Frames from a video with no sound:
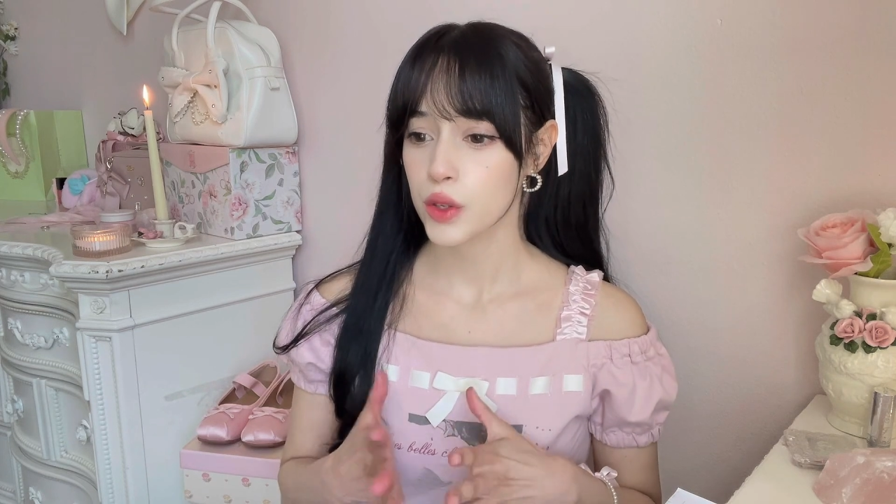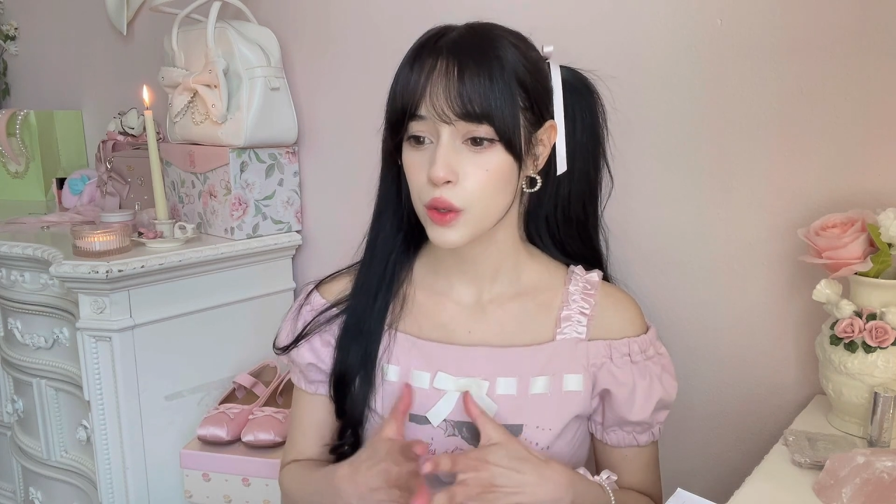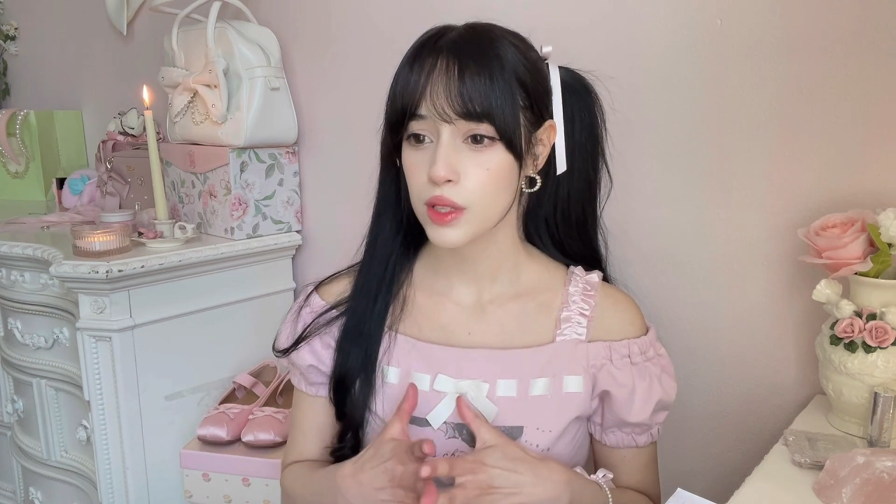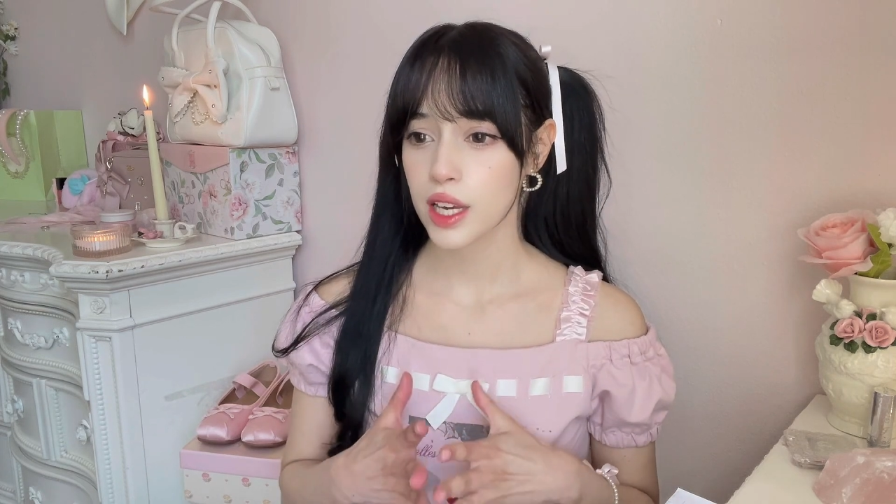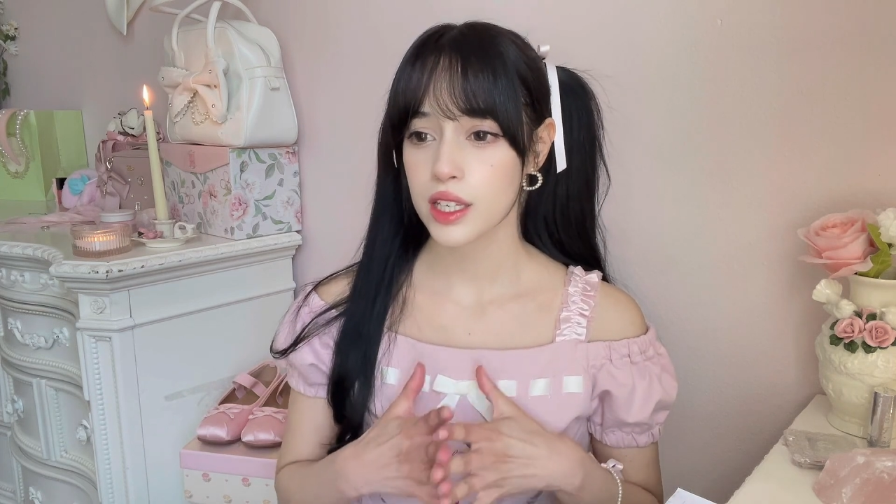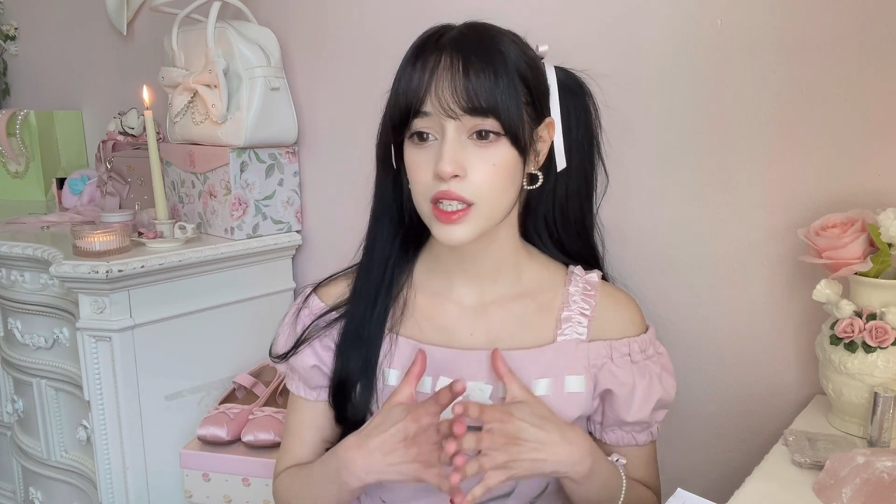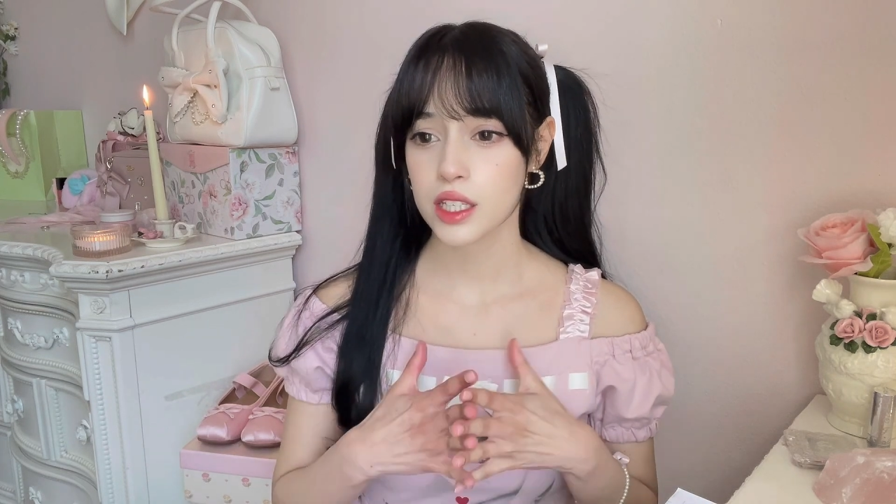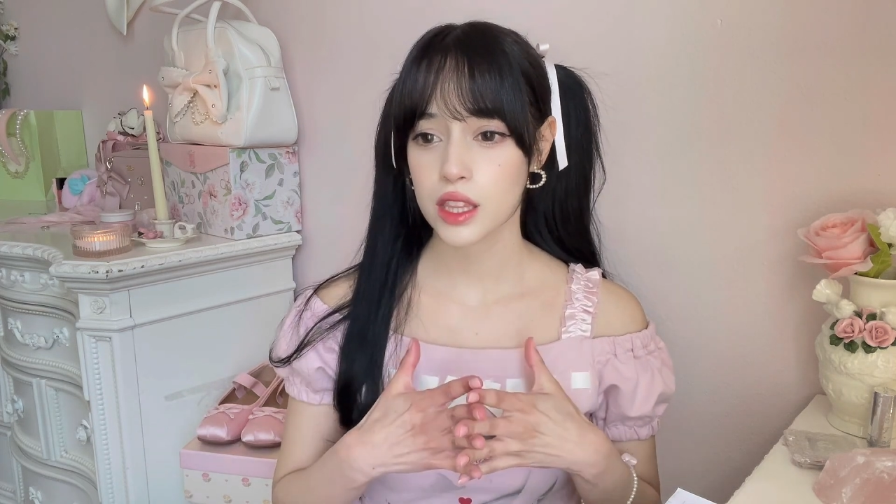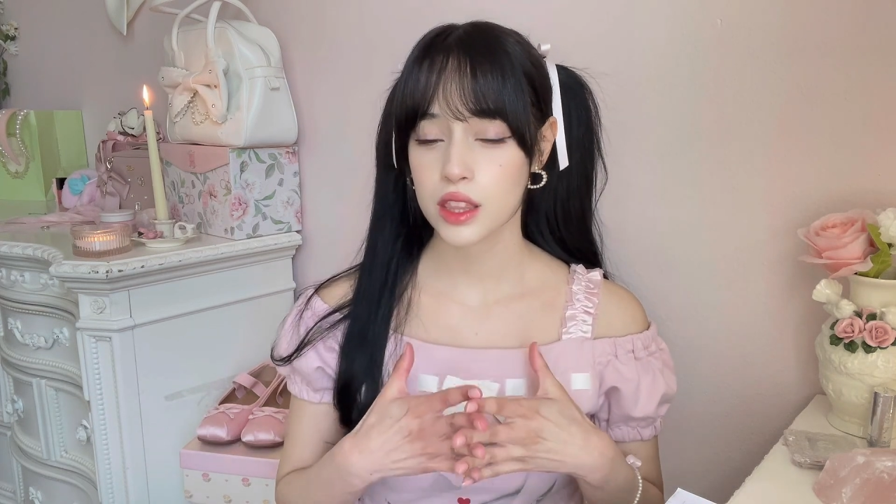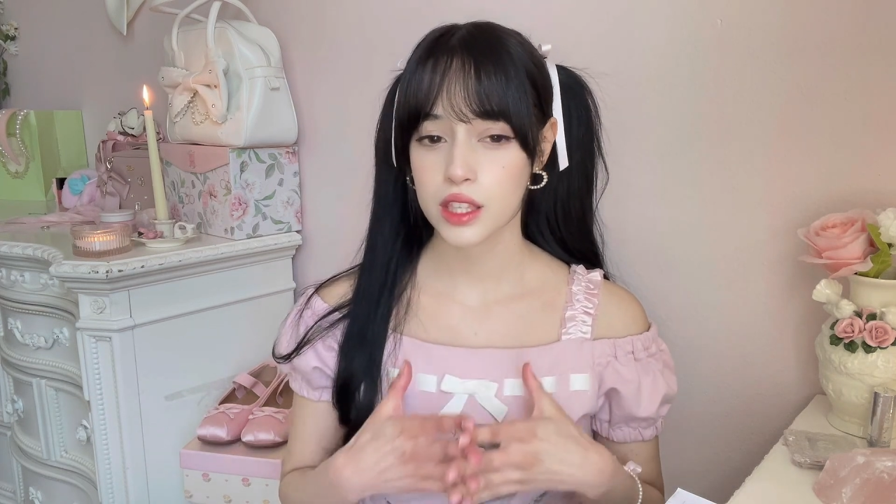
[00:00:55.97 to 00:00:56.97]
you like
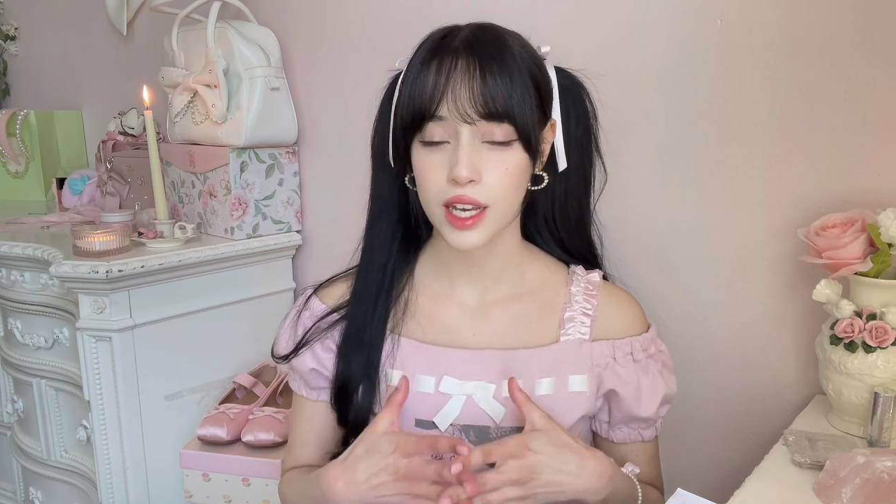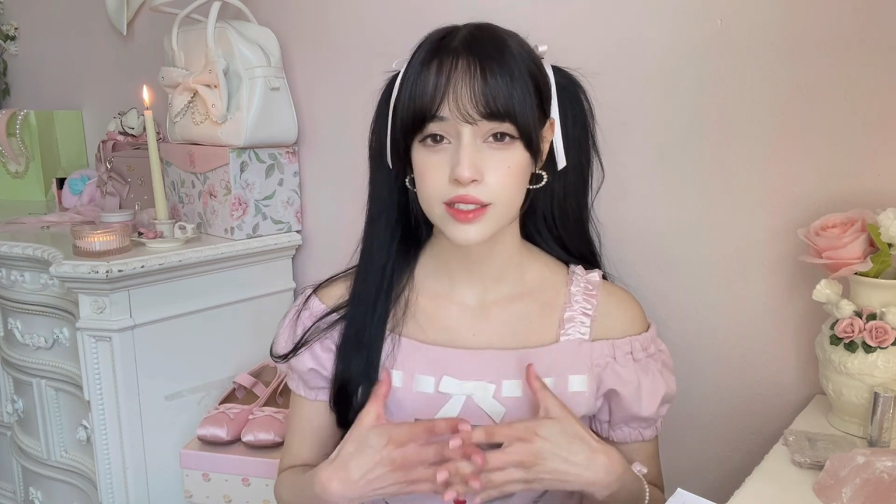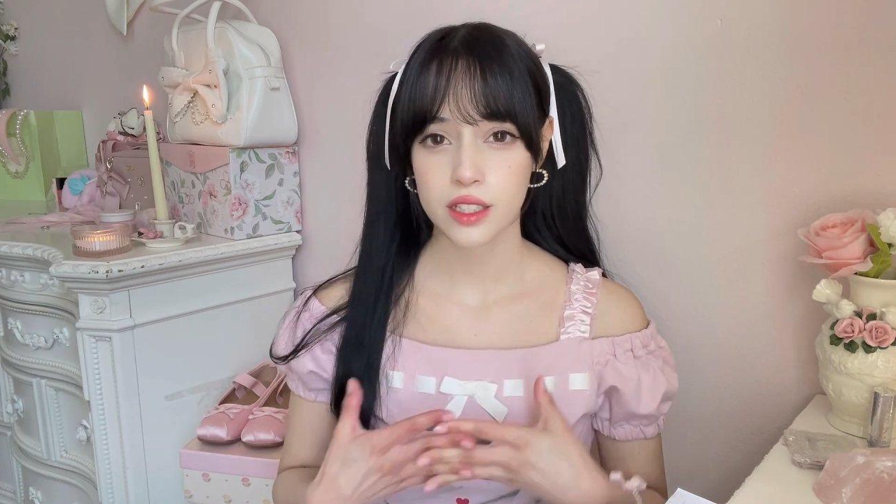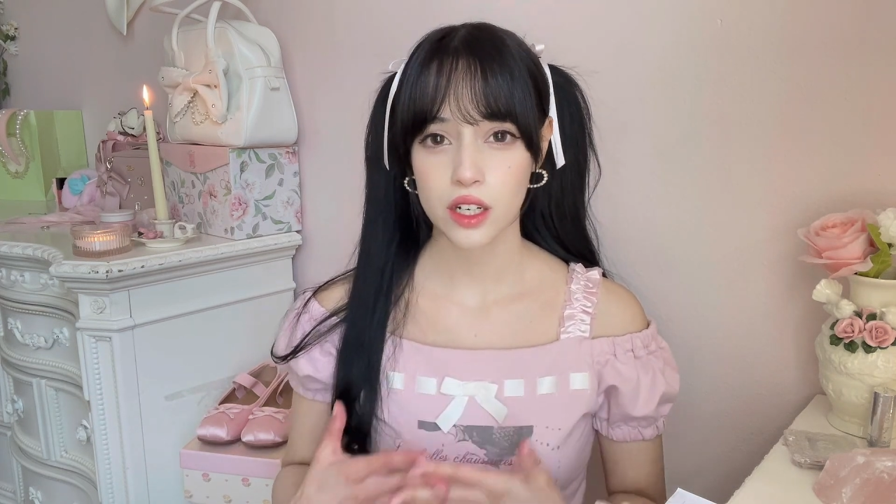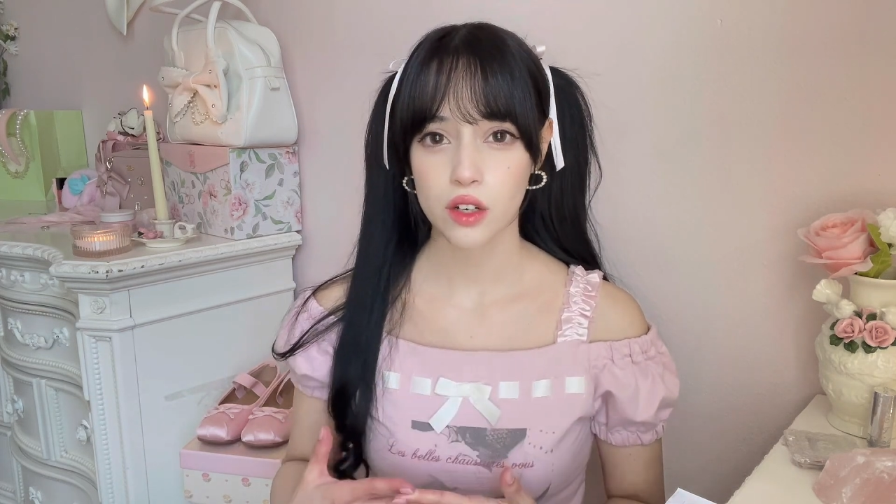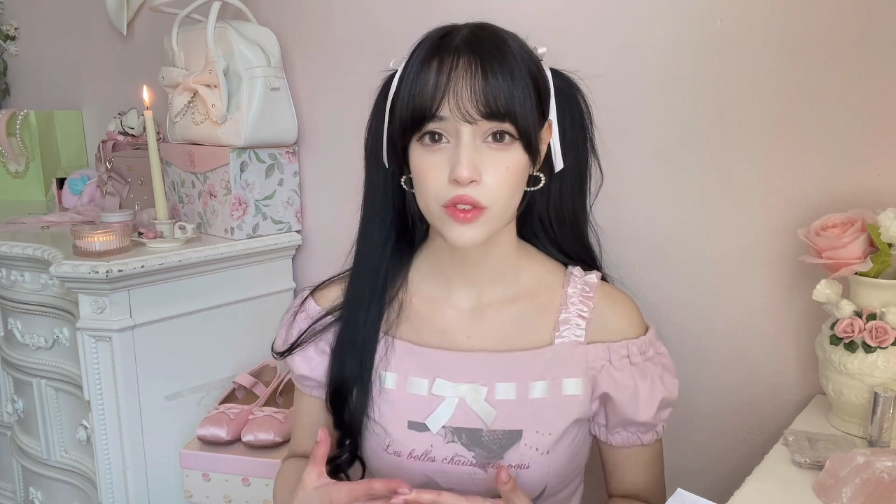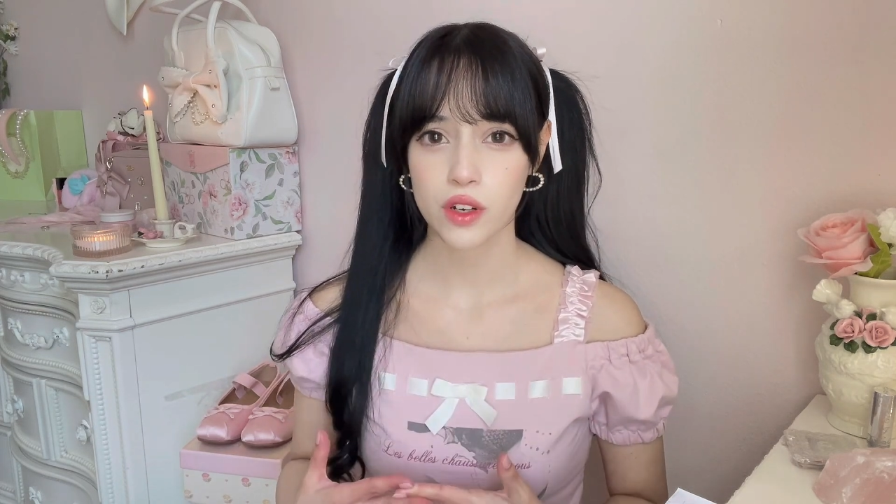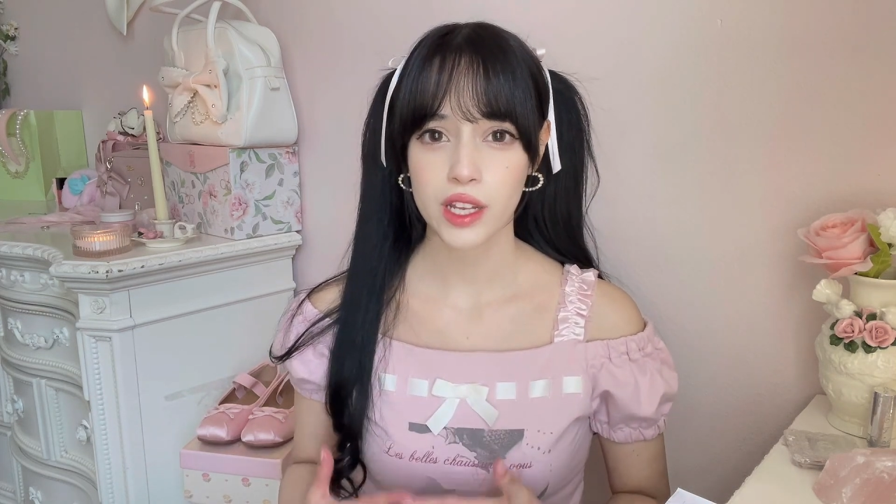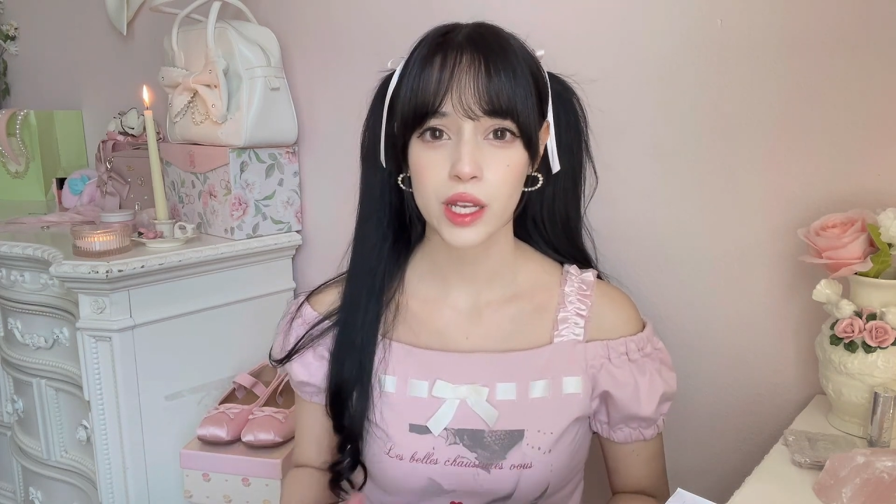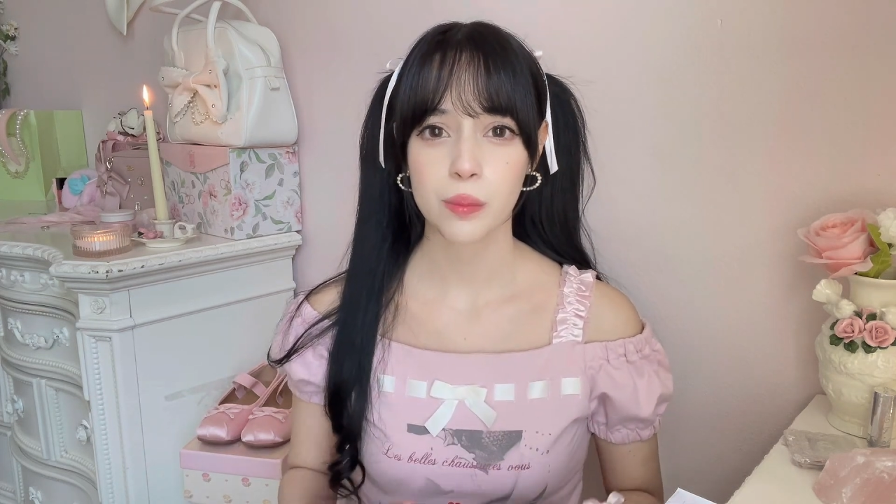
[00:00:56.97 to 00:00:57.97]
the aesthetic of
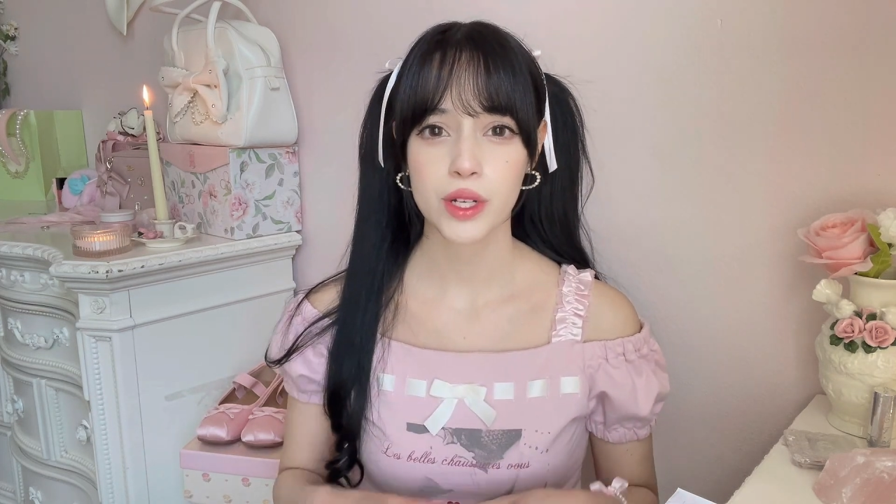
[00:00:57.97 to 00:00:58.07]
coquette